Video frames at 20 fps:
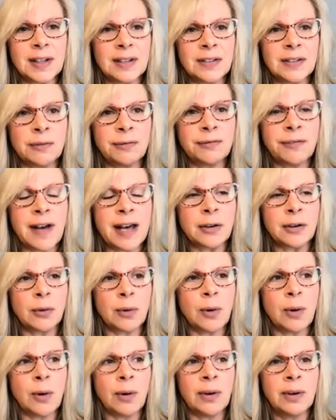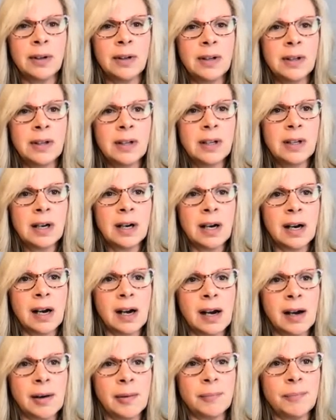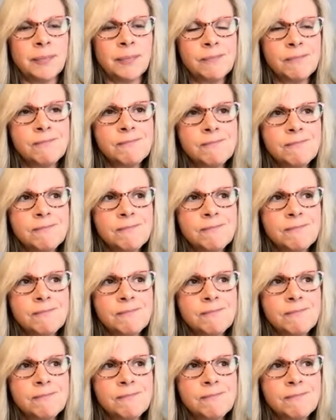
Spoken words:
It's a federal thing